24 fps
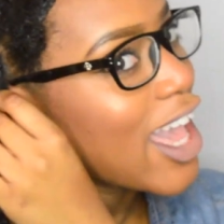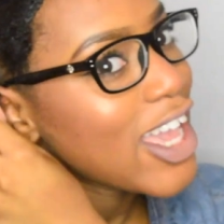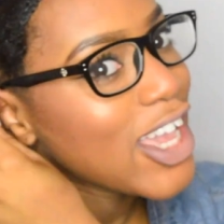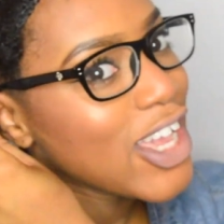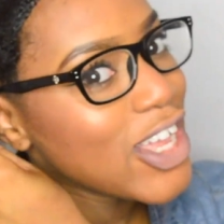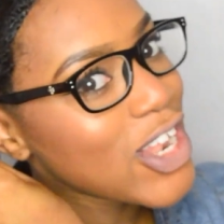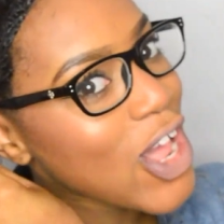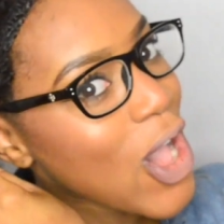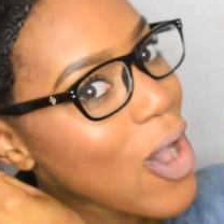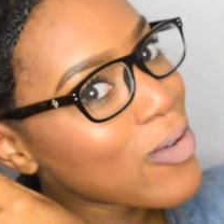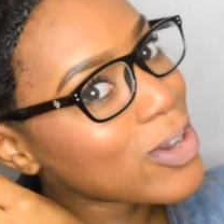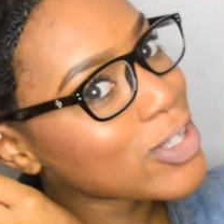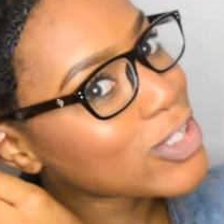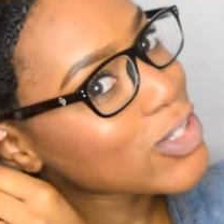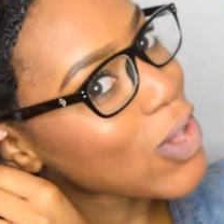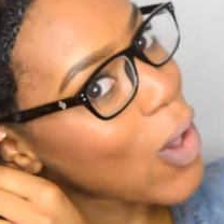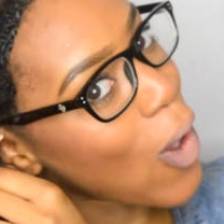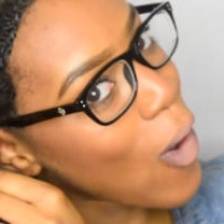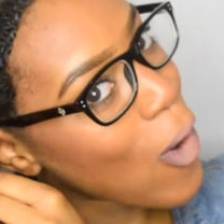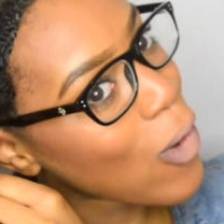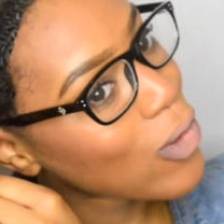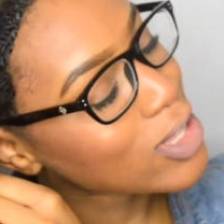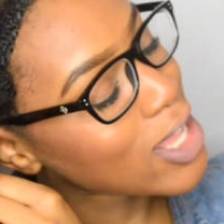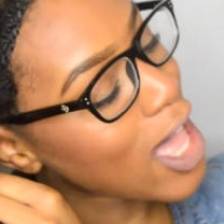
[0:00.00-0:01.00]
You know, it's
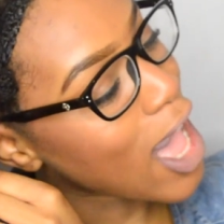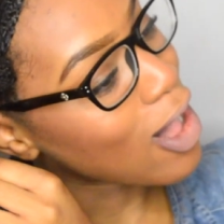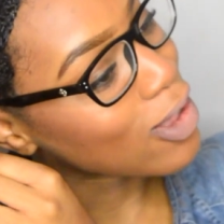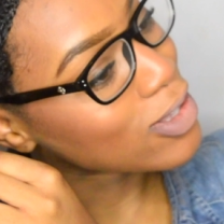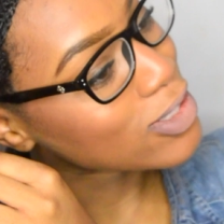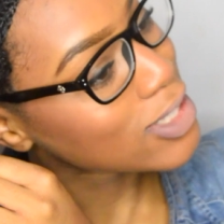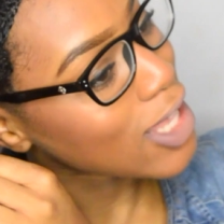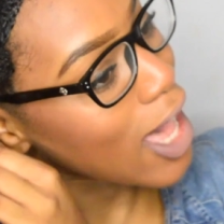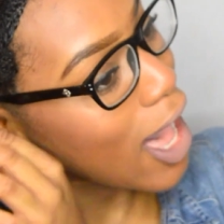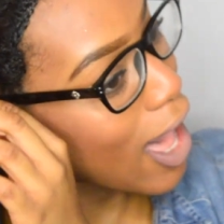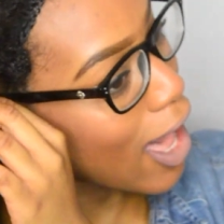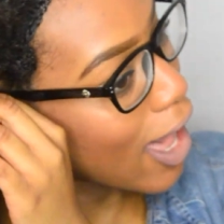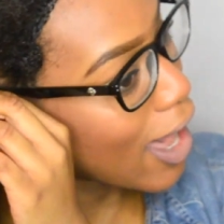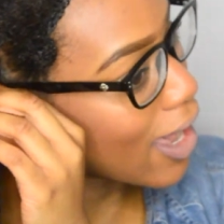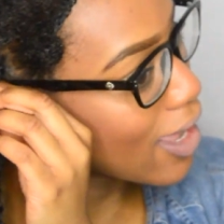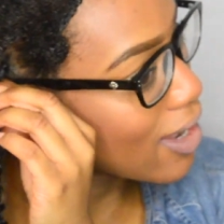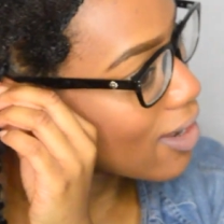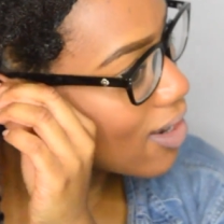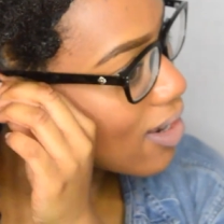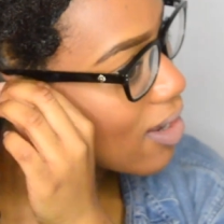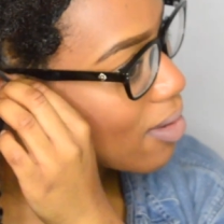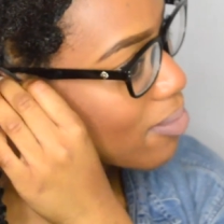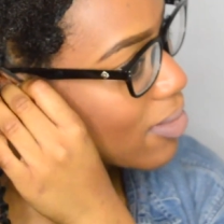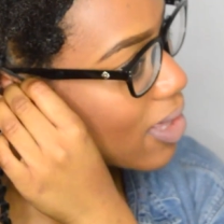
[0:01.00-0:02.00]
cold outside.
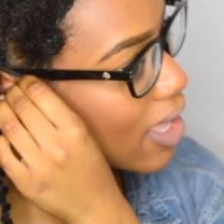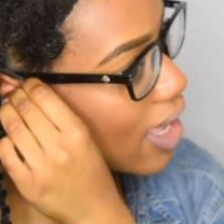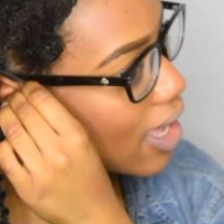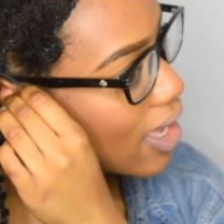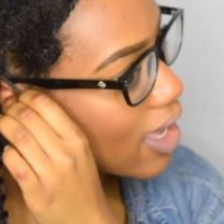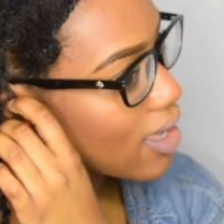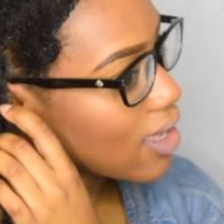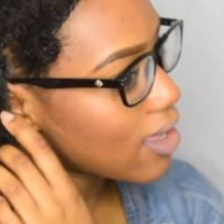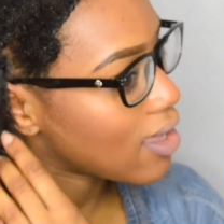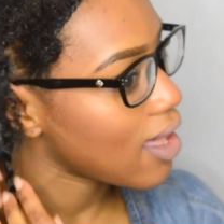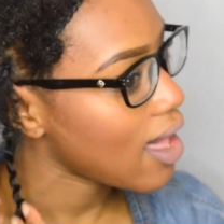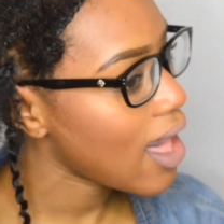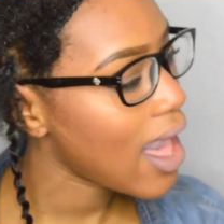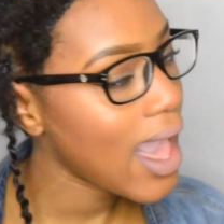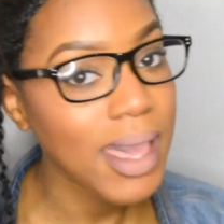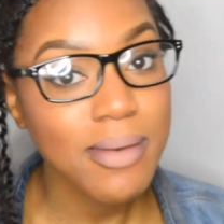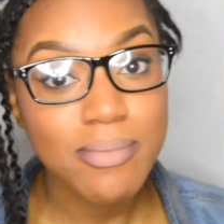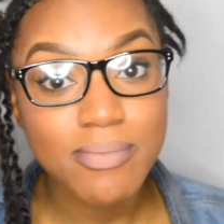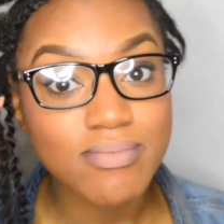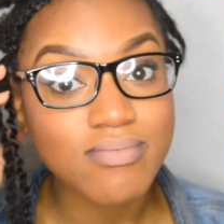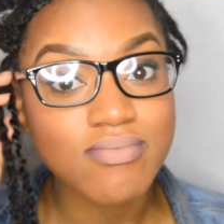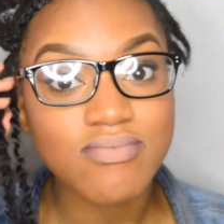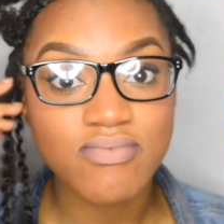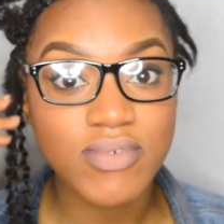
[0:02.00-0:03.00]
And I'm like,
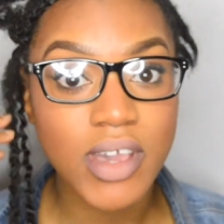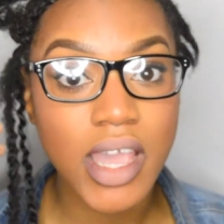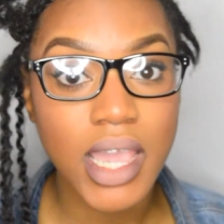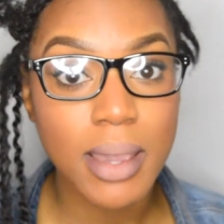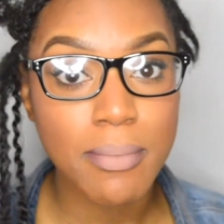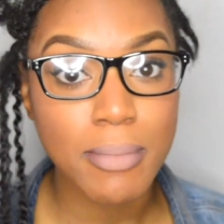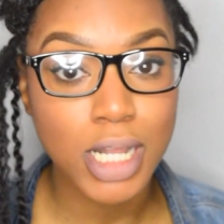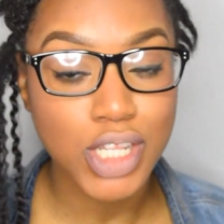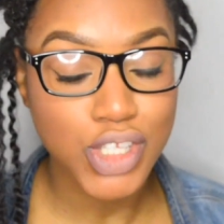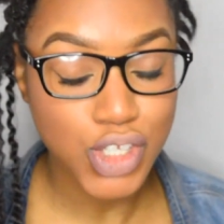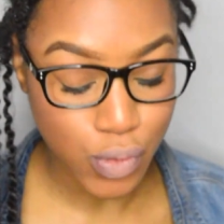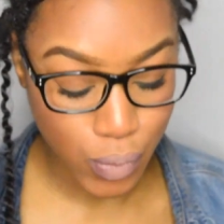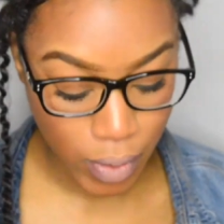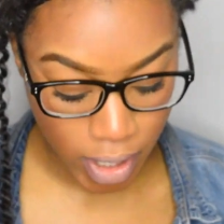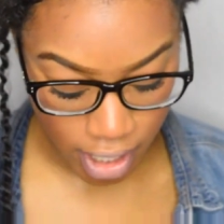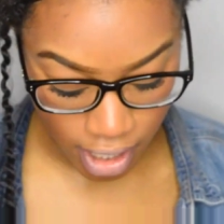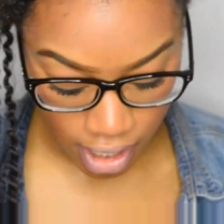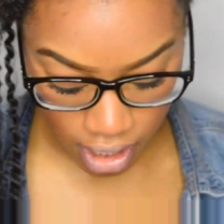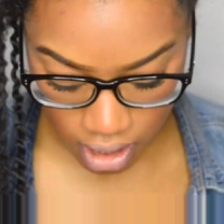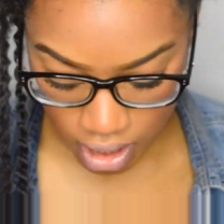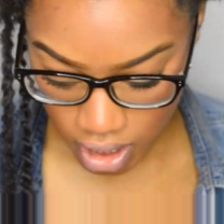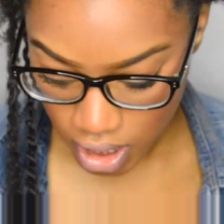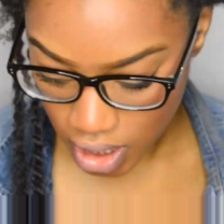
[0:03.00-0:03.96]
I'm very much aware.